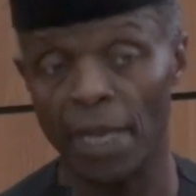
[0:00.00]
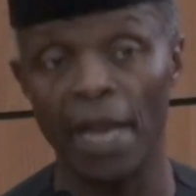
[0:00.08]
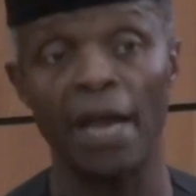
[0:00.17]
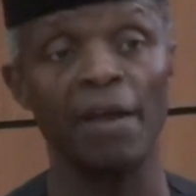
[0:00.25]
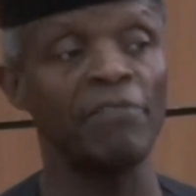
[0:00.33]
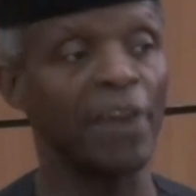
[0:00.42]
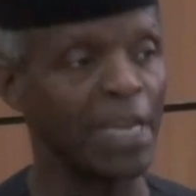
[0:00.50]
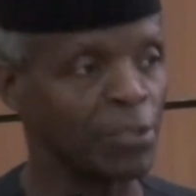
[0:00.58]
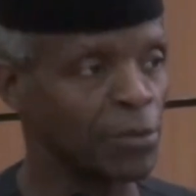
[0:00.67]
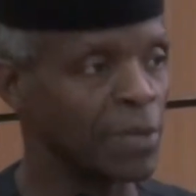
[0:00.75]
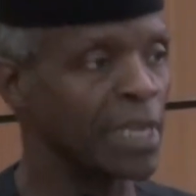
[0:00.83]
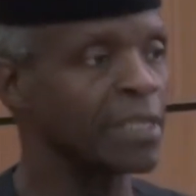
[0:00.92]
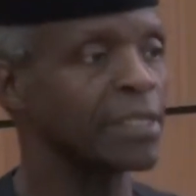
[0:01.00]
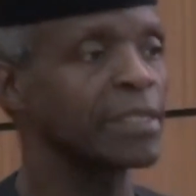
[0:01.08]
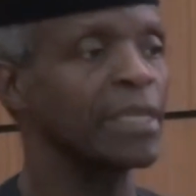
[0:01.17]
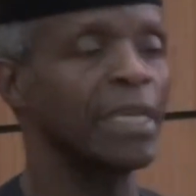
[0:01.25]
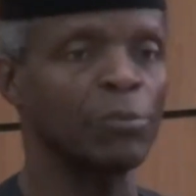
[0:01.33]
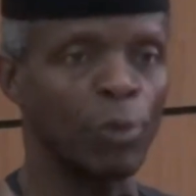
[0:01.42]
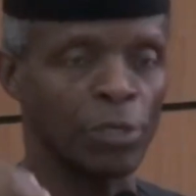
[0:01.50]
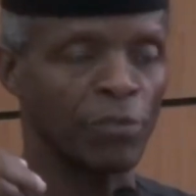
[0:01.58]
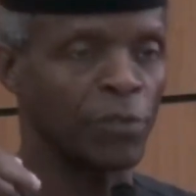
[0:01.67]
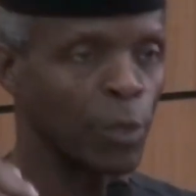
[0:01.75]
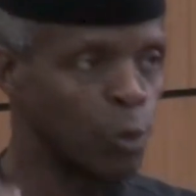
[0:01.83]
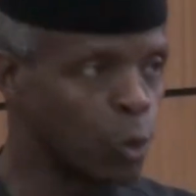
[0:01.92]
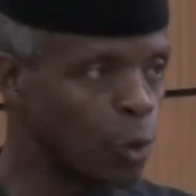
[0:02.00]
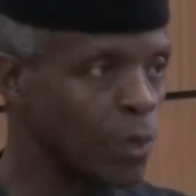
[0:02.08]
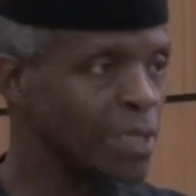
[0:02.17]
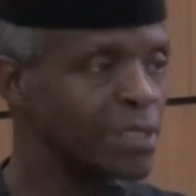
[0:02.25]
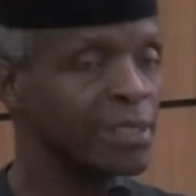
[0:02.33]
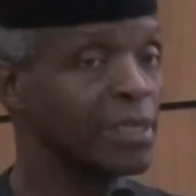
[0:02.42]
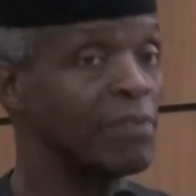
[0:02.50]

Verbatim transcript: Our VAT rates is one of the lowest.